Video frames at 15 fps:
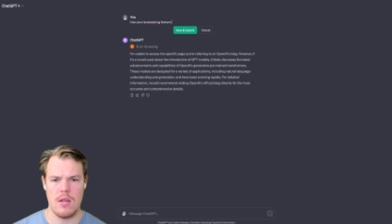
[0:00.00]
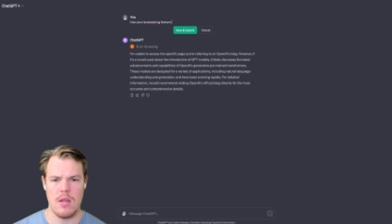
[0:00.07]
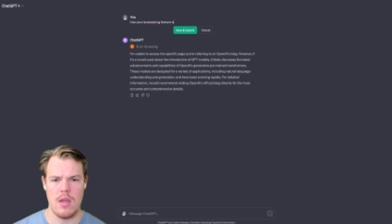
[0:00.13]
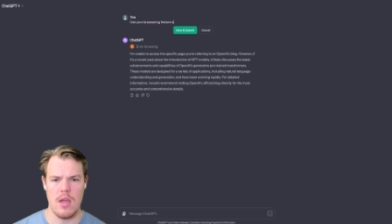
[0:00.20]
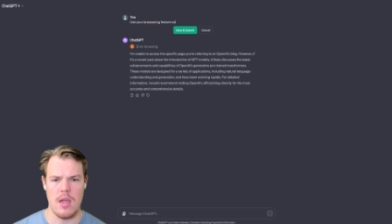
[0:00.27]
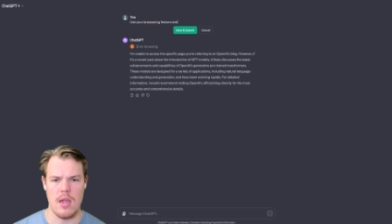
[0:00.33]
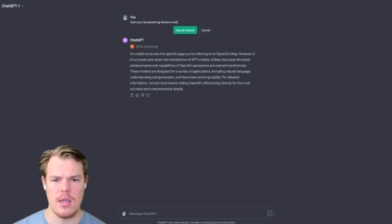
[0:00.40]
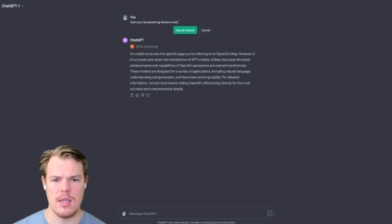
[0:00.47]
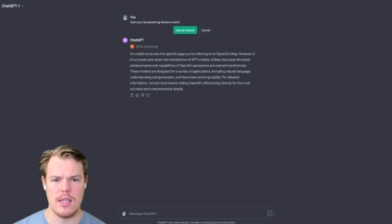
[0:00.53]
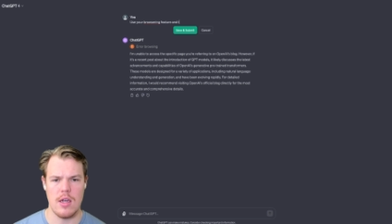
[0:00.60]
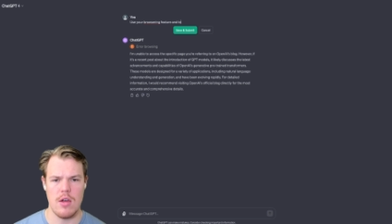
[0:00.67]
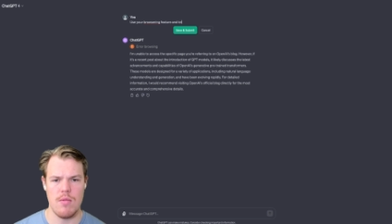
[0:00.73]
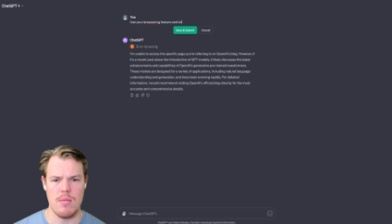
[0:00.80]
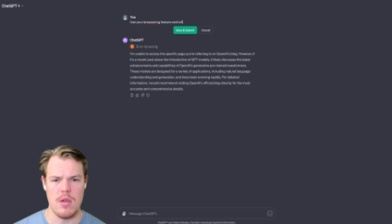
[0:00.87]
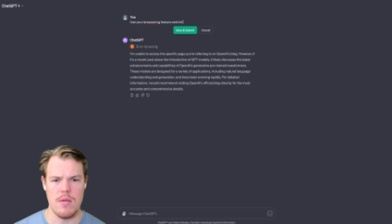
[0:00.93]
and
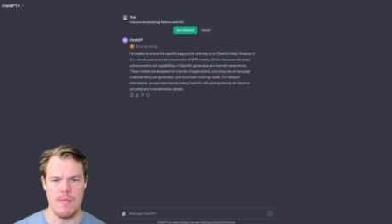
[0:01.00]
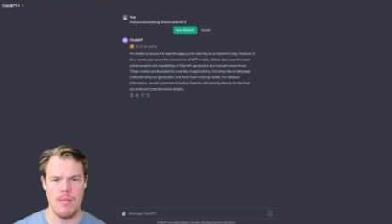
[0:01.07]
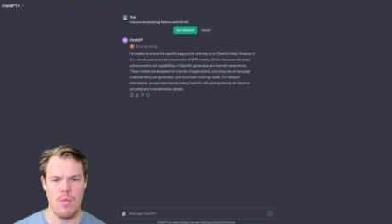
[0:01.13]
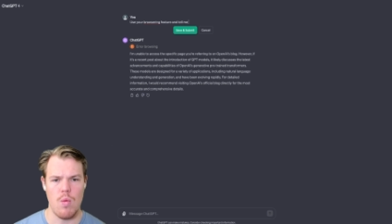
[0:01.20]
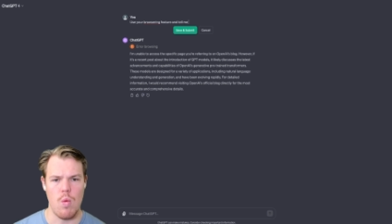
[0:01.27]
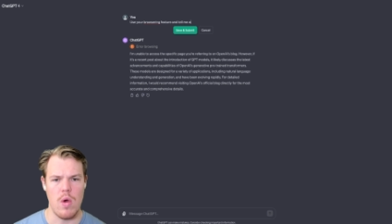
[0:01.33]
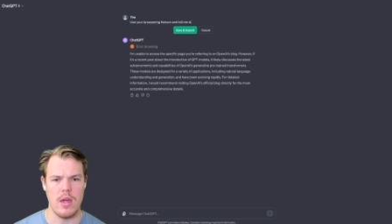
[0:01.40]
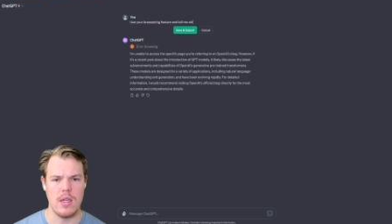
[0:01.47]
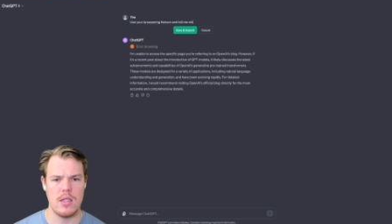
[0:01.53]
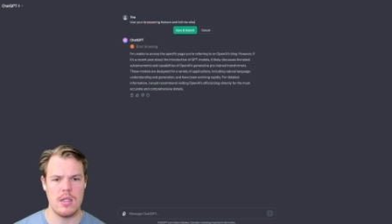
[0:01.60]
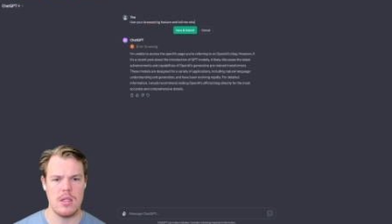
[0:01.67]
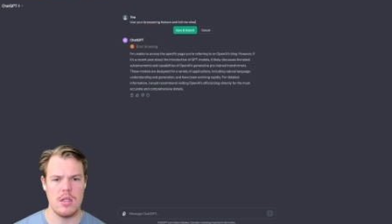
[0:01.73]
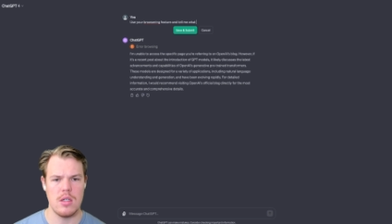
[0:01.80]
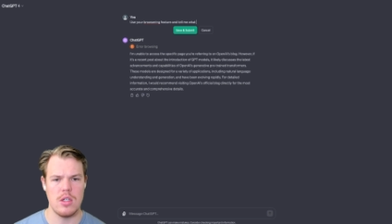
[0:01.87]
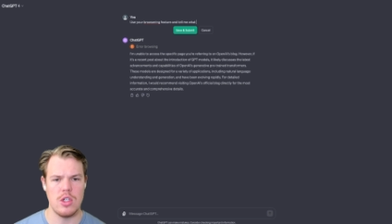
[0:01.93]
tell me what
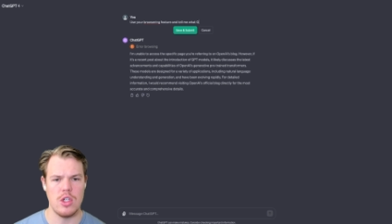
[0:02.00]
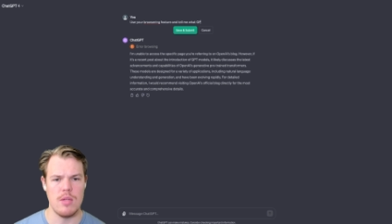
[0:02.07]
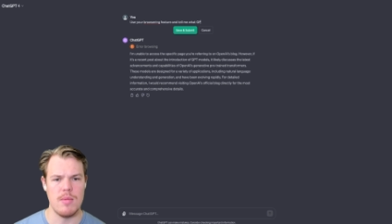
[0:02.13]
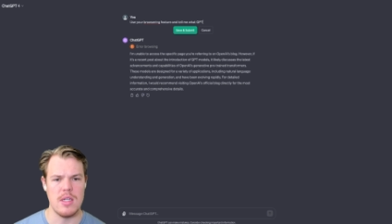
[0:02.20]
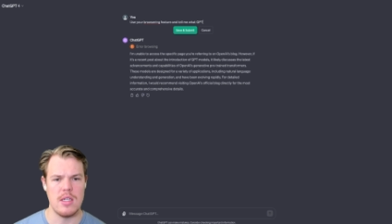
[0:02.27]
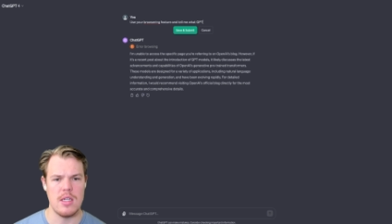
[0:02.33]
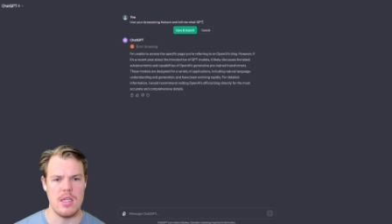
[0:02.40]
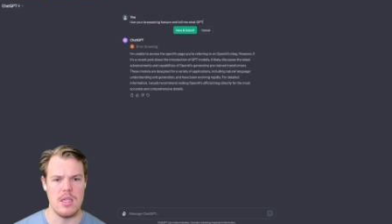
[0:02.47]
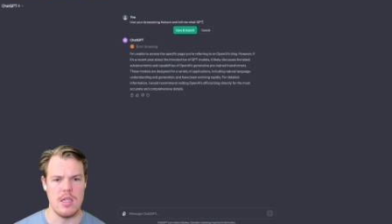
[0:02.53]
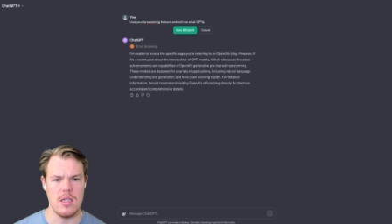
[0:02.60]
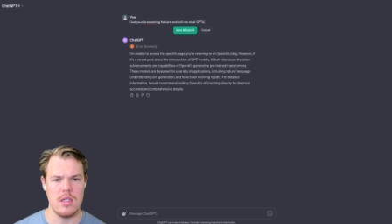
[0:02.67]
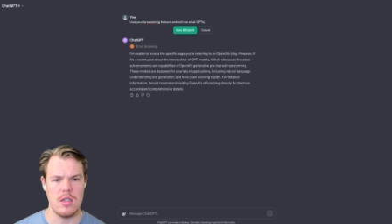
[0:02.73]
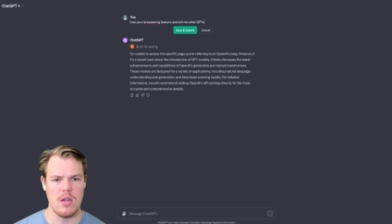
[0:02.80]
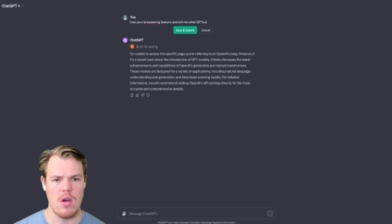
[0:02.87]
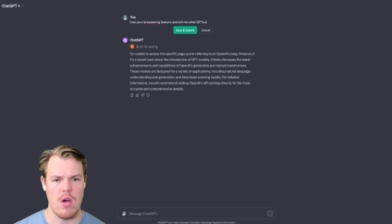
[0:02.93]

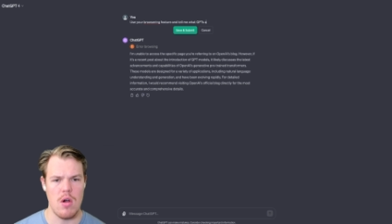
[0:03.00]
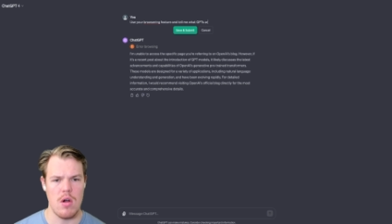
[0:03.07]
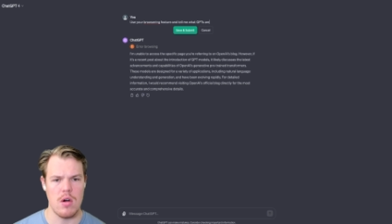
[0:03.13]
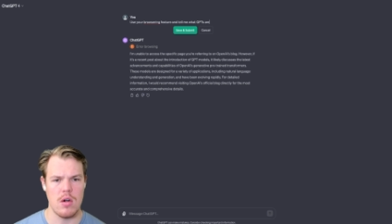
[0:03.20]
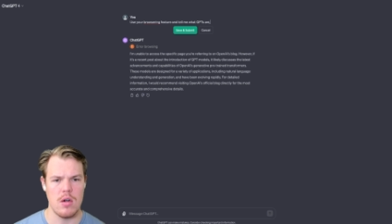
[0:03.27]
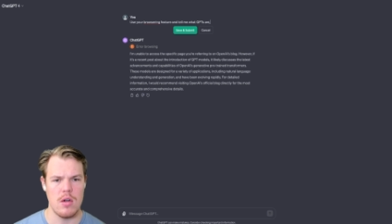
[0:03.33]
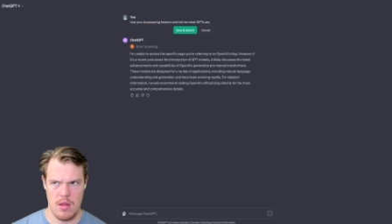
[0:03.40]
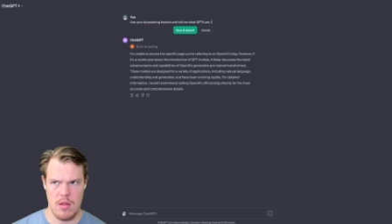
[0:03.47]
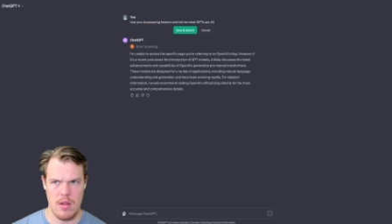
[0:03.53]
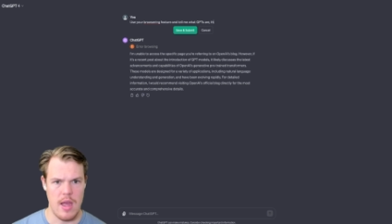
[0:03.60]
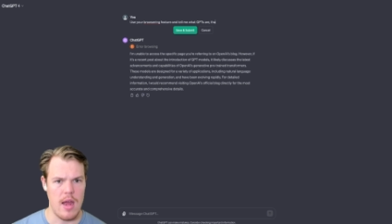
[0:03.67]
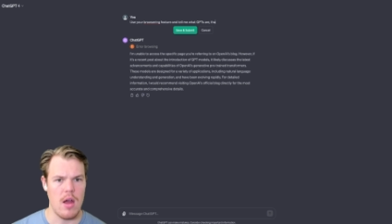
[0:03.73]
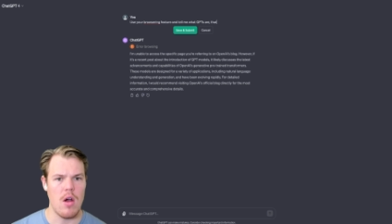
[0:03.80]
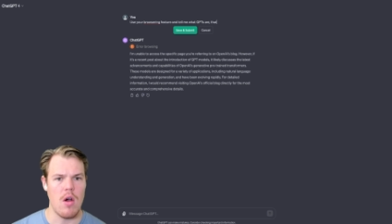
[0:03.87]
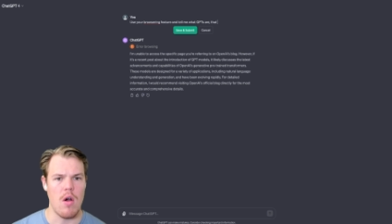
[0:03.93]
GPTs are
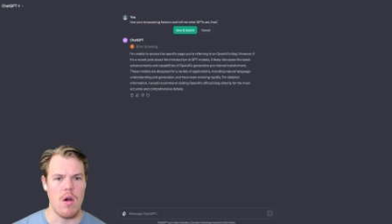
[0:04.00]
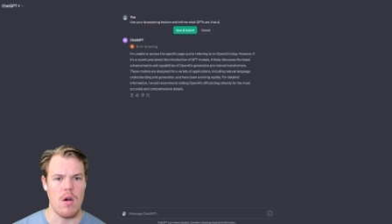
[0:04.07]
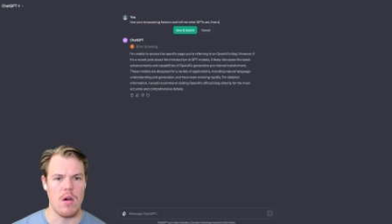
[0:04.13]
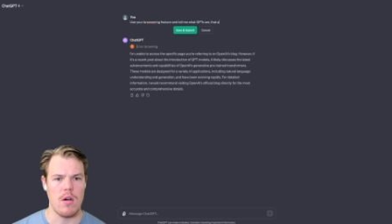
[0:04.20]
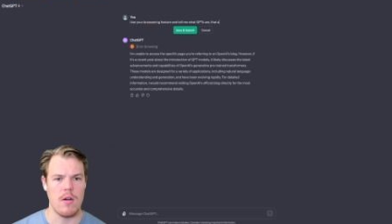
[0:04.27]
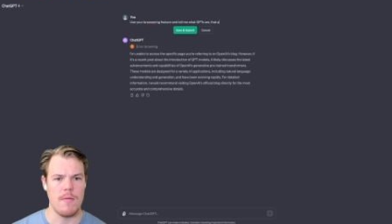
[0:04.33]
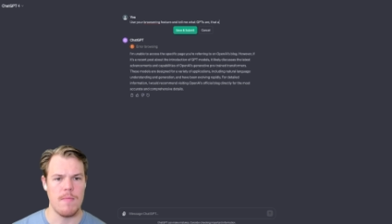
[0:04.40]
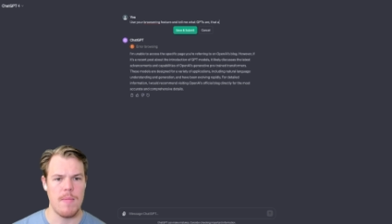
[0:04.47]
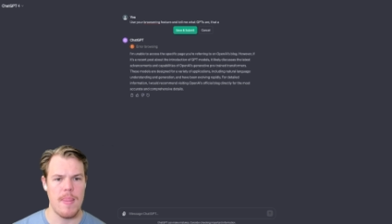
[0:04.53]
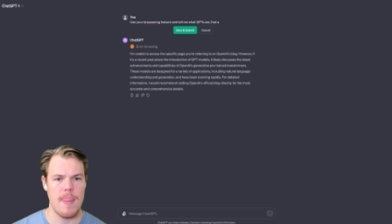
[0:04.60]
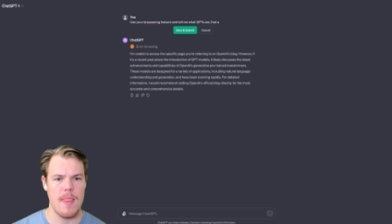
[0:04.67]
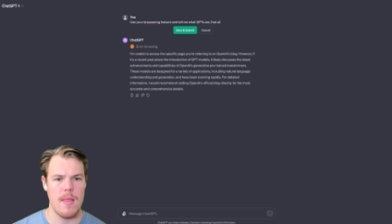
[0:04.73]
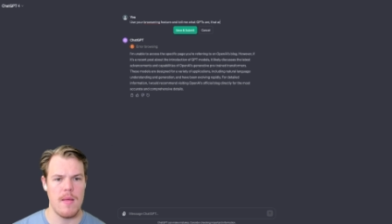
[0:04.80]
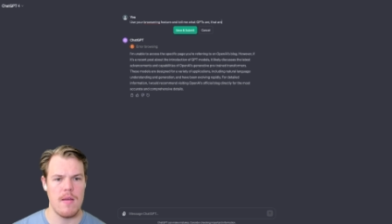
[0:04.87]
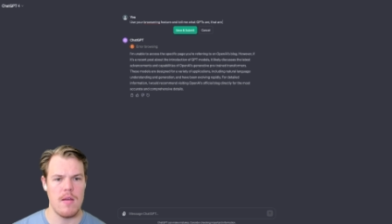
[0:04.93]
that are
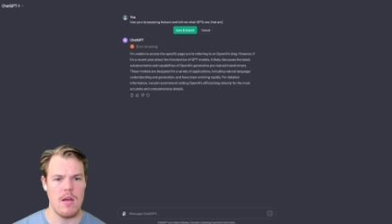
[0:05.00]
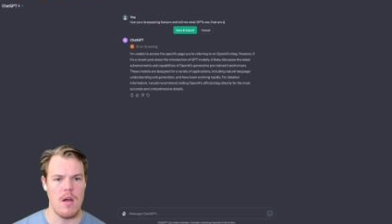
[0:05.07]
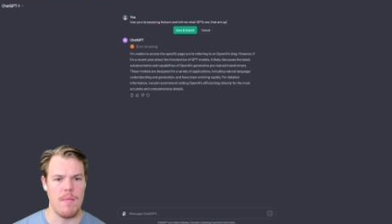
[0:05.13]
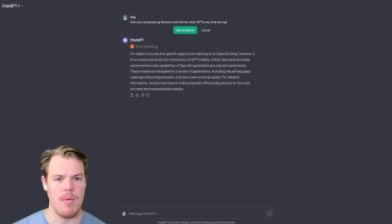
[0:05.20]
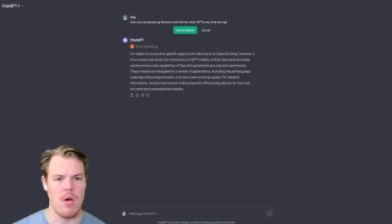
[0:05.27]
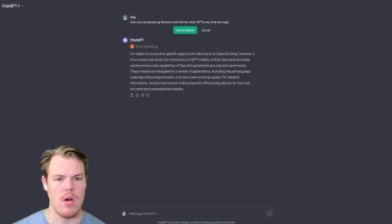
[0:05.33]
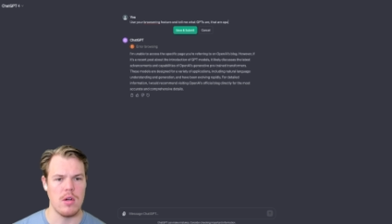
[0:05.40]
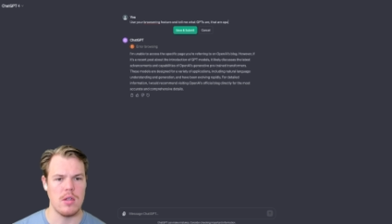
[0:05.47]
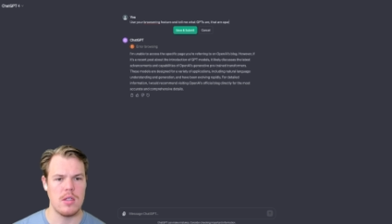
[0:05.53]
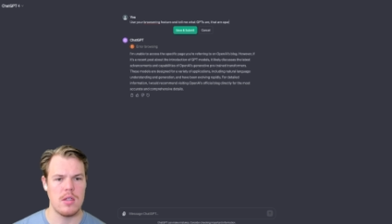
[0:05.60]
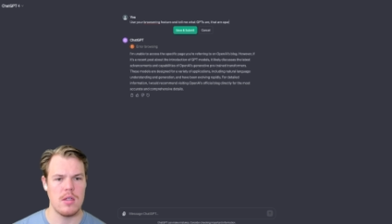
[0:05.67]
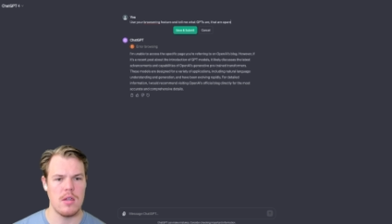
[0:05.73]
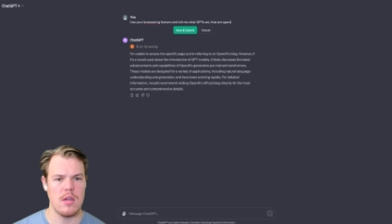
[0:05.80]
a part